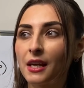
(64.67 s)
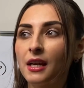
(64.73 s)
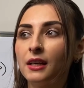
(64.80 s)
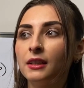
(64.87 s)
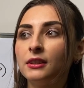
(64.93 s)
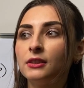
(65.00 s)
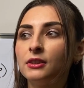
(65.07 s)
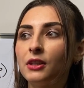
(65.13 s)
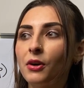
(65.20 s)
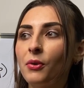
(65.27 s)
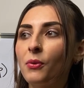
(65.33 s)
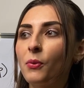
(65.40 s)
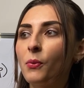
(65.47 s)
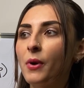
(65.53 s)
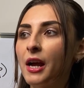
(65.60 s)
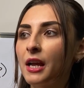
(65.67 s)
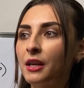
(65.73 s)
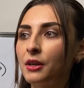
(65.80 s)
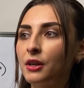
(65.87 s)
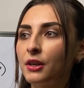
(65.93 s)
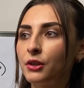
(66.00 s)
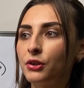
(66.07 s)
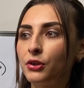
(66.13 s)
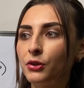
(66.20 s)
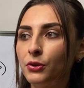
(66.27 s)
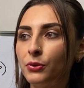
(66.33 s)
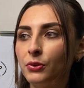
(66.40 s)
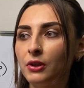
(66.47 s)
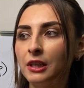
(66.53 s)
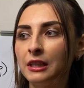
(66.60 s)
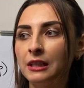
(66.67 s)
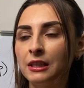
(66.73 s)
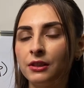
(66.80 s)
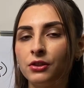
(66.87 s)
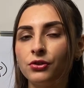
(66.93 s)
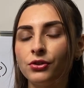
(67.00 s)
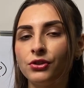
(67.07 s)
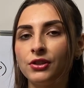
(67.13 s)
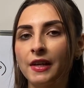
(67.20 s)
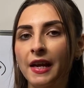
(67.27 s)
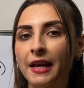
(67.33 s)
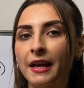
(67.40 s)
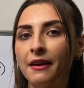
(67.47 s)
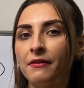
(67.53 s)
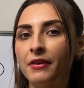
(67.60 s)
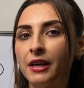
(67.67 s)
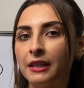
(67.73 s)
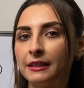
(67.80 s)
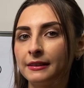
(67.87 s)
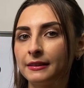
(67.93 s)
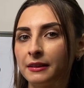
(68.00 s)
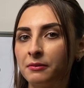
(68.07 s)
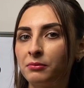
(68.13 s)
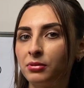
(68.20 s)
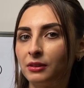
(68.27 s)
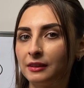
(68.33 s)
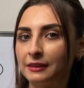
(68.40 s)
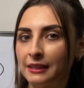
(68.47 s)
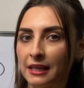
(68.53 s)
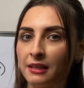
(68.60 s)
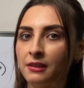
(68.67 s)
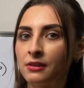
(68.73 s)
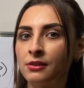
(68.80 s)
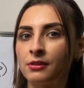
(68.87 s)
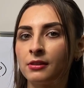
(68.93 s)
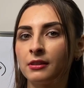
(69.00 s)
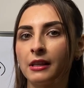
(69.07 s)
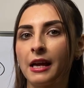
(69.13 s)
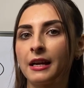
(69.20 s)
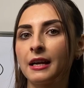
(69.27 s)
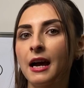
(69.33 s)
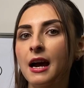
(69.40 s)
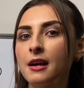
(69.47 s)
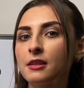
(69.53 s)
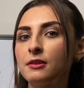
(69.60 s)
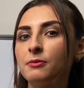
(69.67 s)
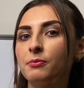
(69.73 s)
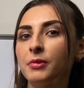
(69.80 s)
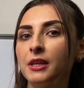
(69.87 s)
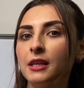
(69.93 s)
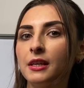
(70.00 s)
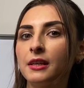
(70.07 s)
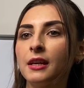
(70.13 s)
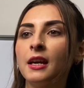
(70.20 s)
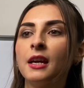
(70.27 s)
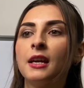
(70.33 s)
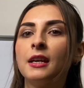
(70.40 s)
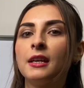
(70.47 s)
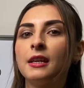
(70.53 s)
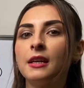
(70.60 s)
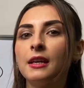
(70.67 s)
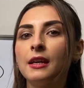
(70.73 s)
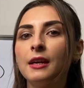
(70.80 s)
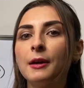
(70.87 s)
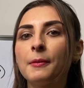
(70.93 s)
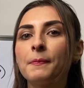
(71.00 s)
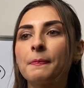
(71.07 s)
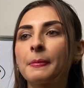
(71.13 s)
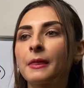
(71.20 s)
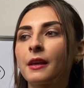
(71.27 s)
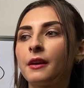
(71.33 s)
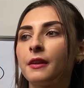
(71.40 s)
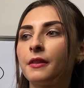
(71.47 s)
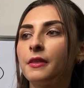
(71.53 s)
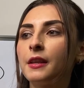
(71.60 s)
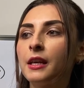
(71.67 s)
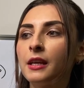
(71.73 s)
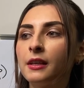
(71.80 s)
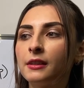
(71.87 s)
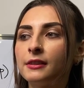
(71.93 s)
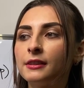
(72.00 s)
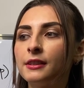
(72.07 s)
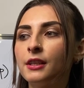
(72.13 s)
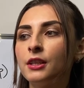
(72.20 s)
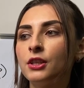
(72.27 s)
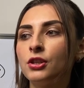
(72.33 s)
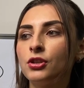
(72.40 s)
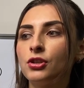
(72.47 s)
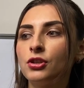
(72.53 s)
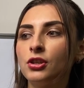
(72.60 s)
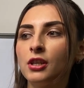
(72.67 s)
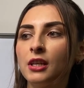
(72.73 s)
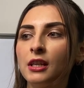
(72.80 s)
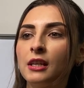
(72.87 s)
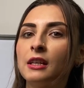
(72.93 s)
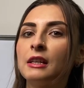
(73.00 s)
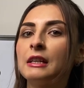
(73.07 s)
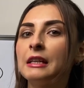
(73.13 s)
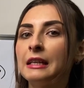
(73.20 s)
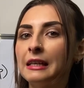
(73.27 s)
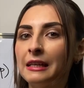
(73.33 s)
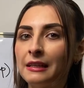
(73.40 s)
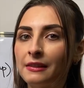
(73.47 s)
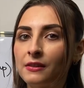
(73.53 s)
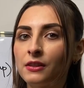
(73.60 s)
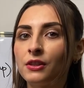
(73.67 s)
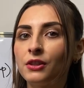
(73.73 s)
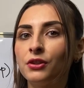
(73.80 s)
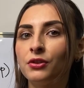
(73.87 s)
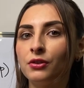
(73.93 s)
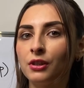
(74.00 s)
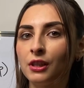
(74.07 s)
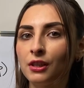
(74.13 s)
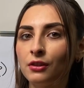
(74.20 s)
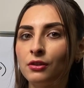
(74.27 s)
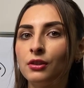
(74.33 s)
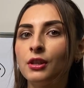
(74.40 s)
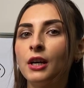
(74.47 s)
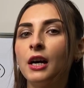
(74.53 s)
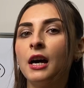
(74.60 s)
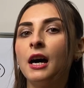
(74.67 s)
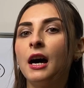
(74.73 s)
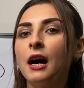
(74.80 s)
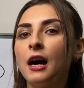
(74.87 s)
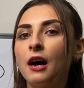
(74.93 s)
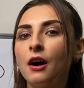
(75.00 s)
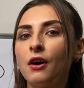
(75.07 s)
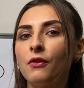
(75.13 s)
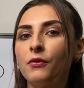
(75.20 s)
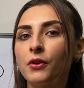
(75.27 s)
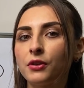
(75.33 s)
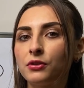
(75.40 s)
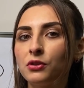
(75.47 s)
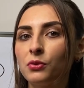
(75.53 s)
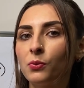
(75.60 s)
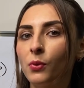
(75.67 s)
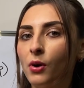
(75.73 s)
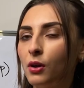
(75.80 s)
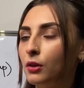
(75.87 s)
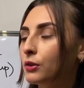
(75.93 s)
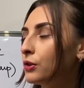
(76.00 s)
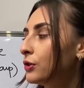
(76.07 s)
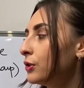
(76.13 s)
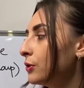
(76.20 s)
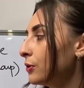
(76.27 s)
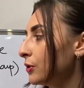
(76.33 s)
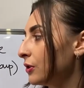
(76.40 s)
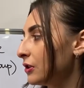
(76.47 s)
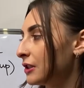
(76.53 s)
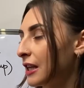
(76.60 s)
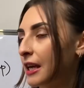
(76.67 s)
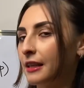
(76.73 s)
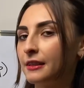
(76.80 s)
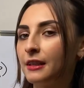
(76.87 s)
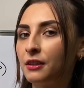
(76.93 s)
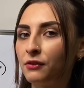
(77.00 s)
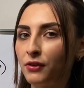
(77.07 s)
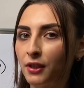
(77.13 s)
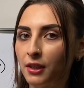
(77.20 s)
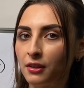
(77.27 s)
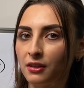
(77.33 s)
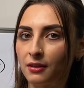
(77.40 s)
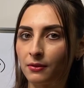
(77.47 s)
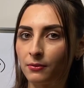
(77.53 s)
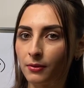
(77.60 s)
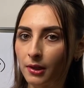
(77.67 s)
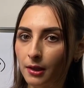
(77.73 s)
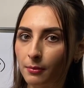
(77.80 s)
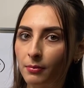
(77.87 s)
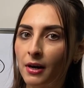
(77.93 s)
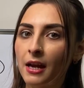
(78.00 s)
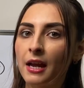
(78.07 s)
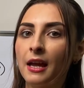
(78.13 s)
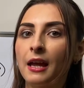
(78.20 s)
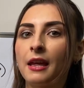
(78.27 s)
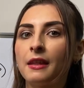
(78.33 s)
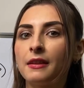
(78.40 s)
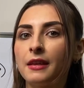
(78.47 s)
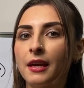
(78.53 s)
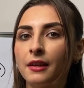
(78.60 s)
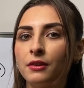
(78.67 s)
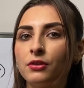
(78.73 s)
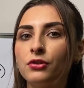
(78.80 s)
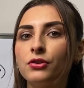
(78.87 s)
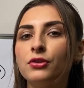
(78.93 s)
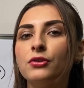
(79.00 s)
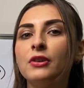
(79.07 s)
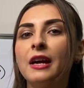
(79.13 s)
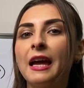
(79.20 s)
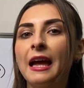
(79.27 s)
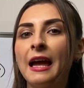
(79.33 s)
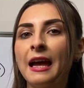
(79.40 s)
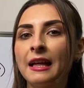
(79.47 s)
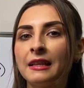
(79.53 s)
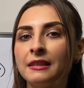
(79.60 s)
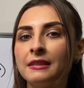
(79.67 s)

So, when you need to say a very simple sentence like I speak, he thinks, she eats, you need first of all to take the infinitive verb and then to add